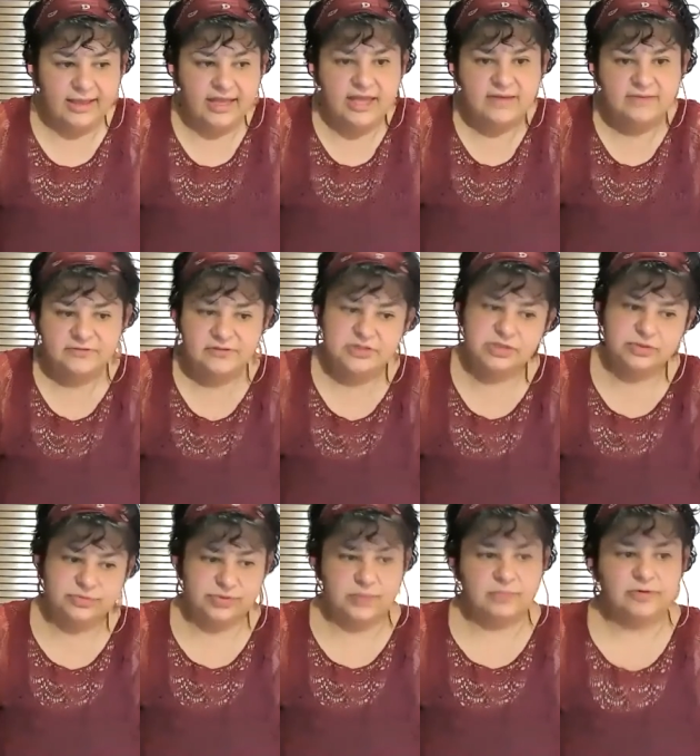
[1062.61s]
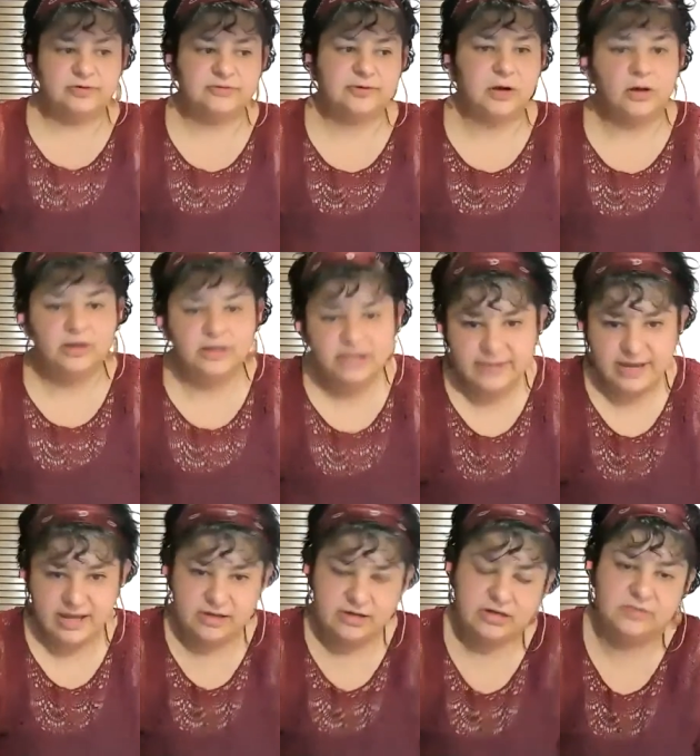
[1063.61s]
if you remove all the
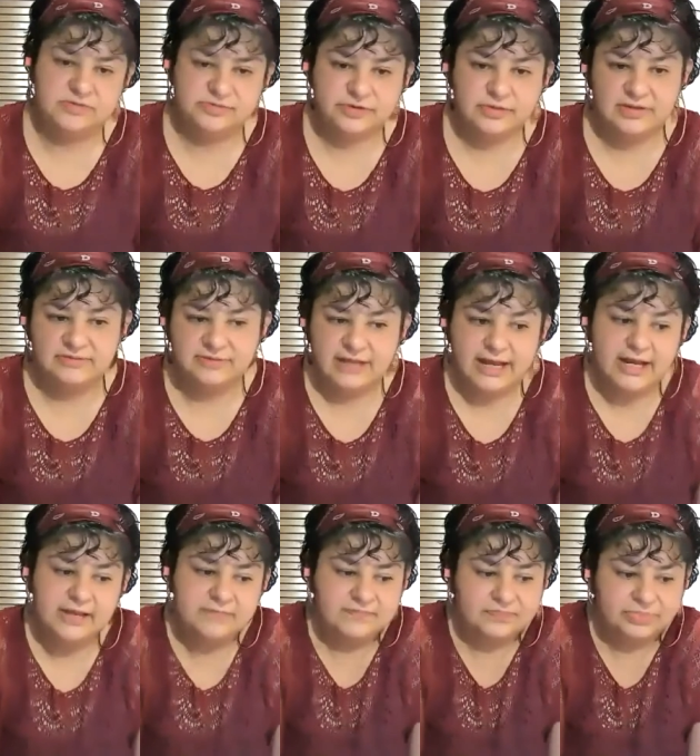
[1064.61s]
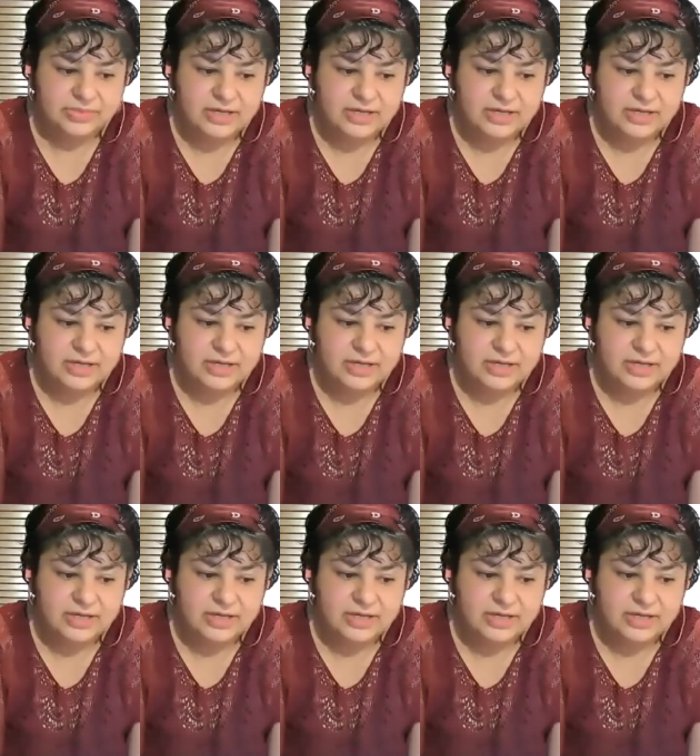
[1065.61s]
microbes from a fly,